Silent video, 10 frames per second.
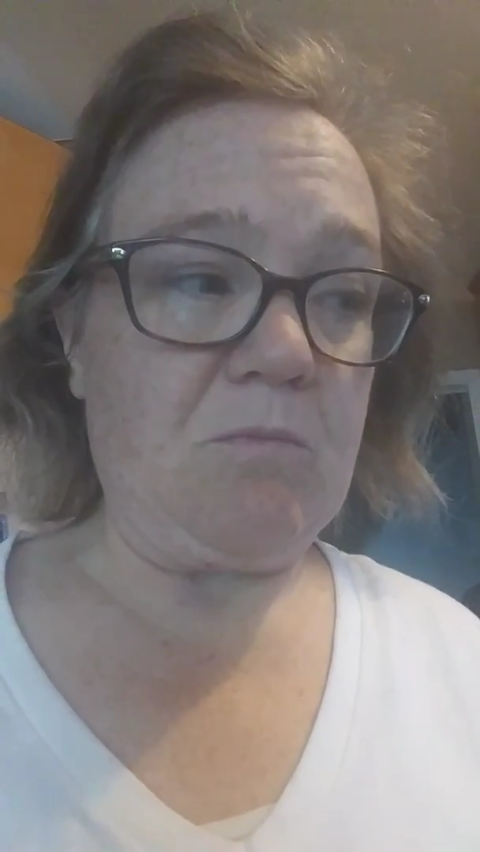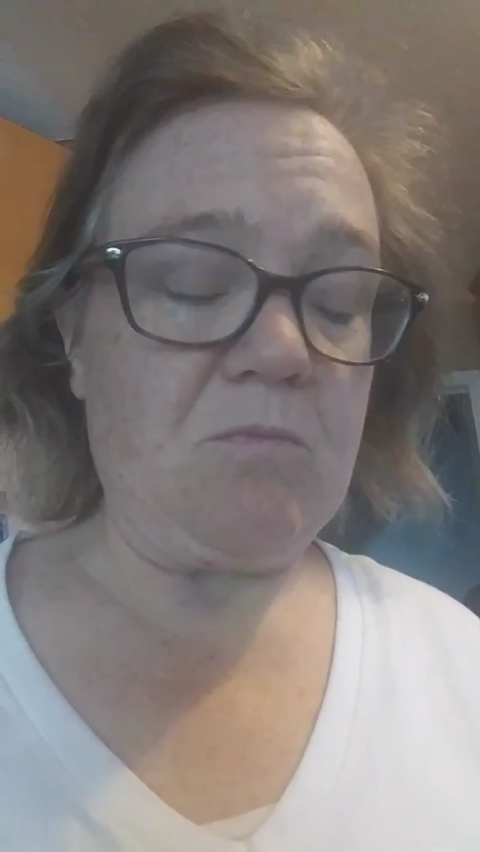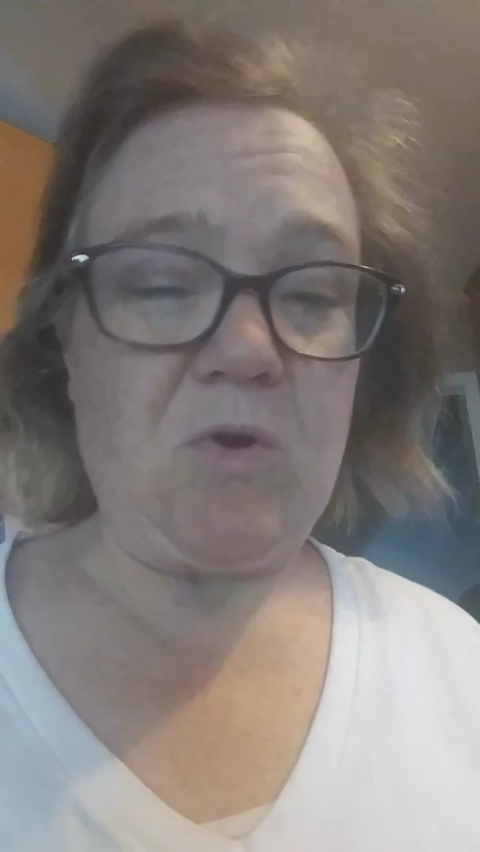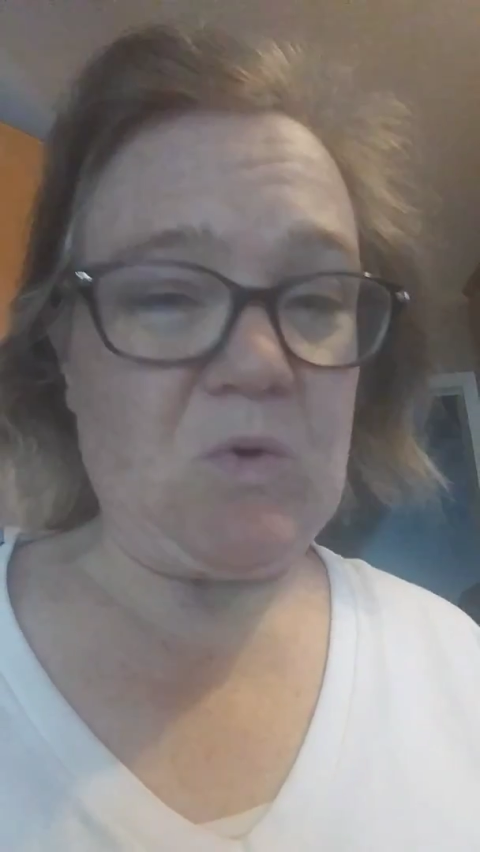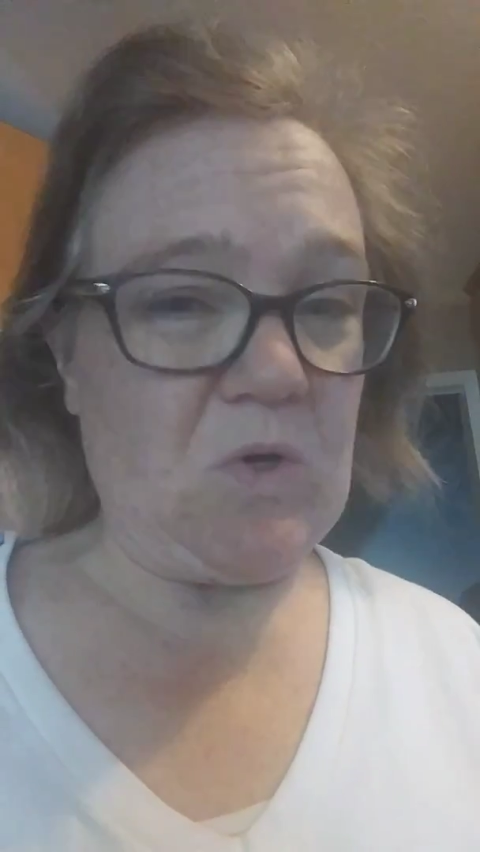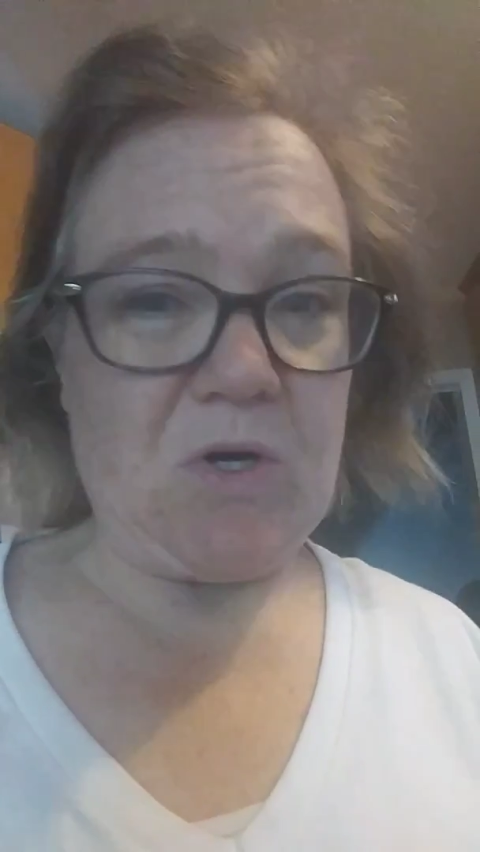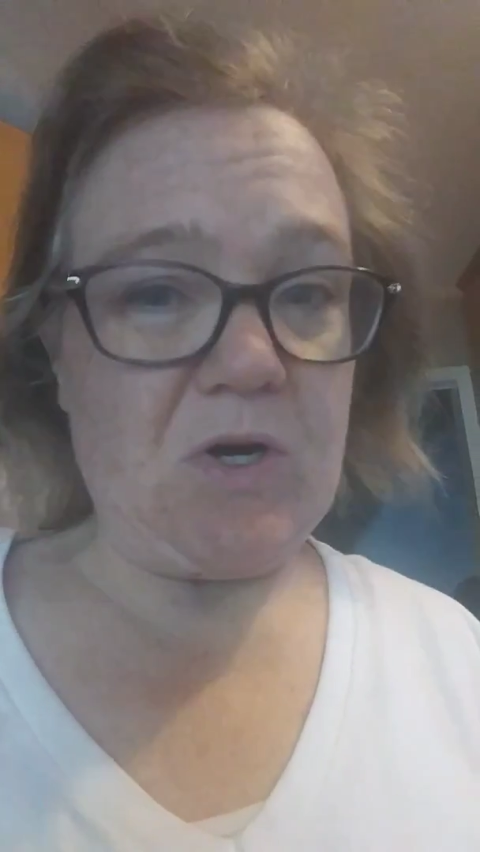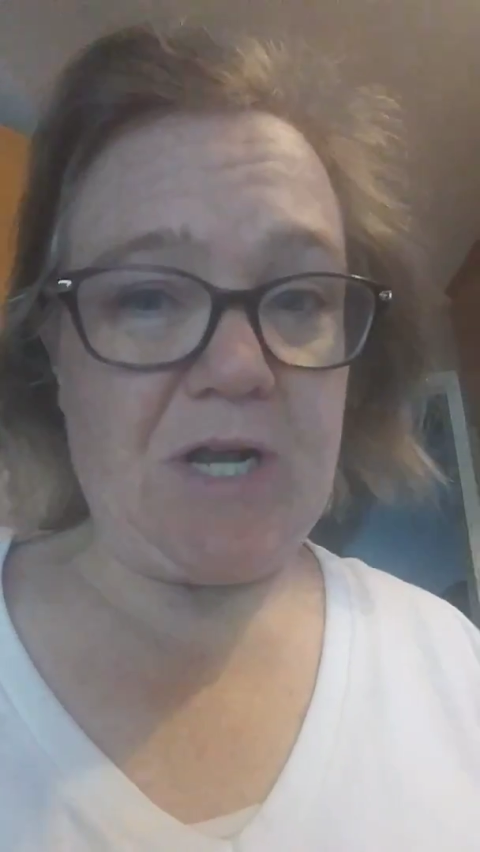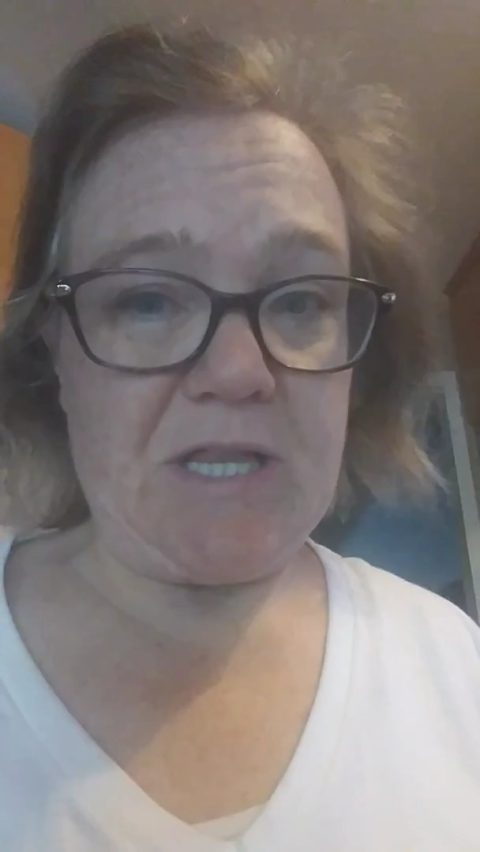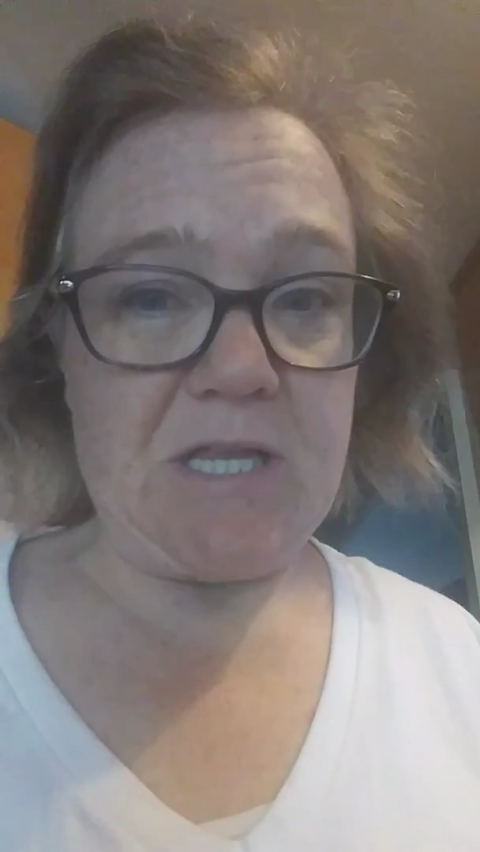no longer
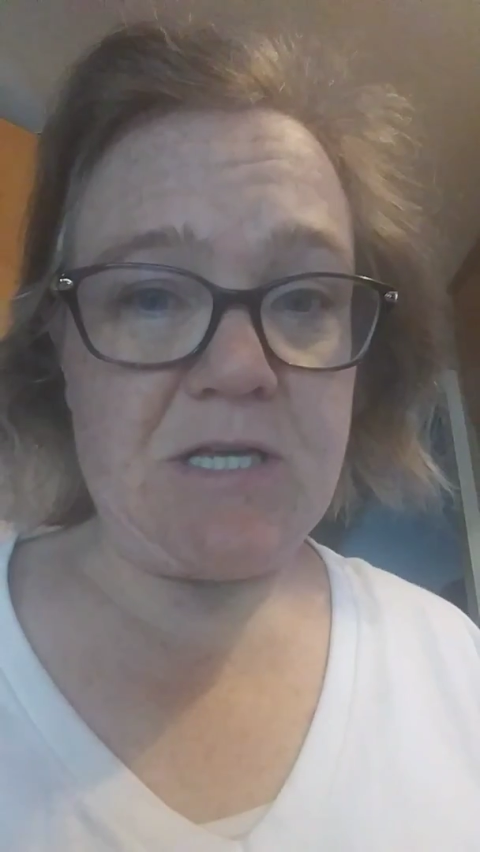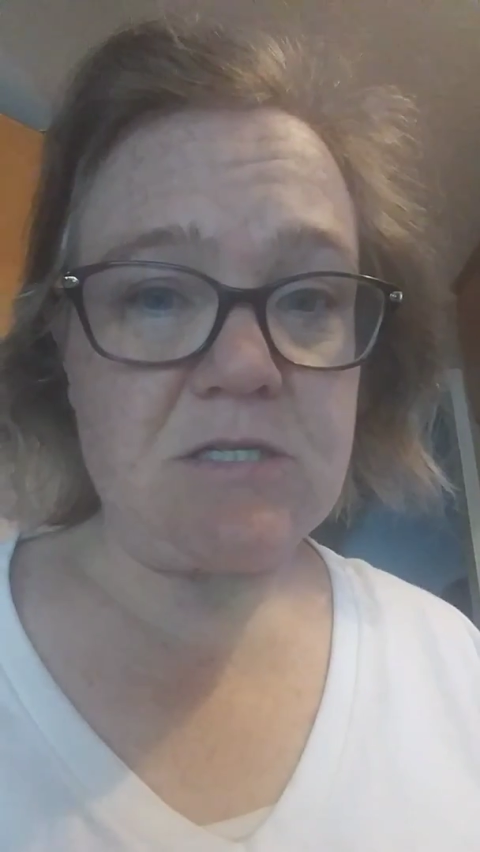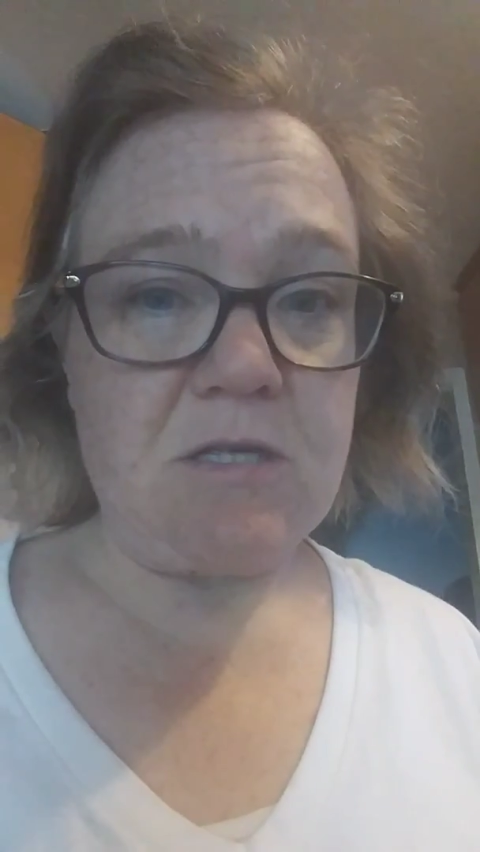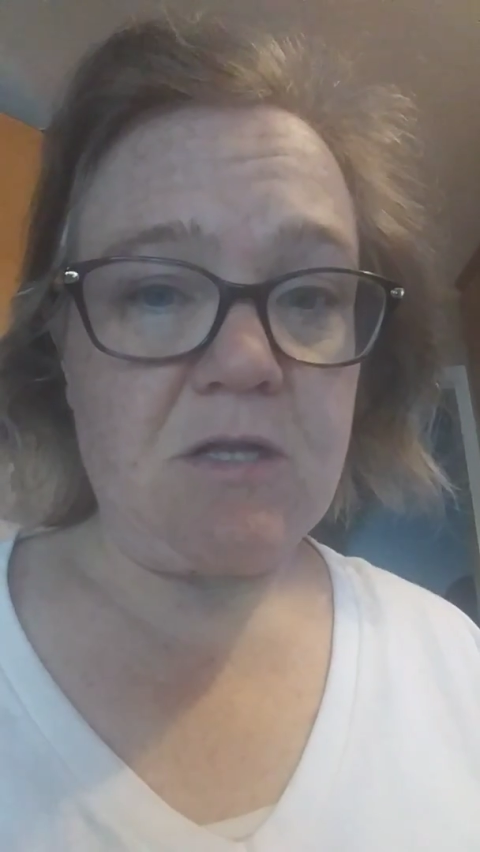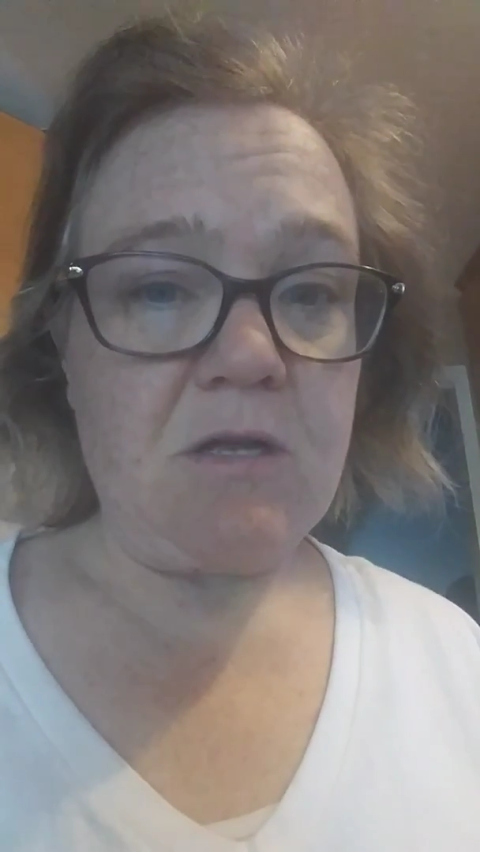an atheist,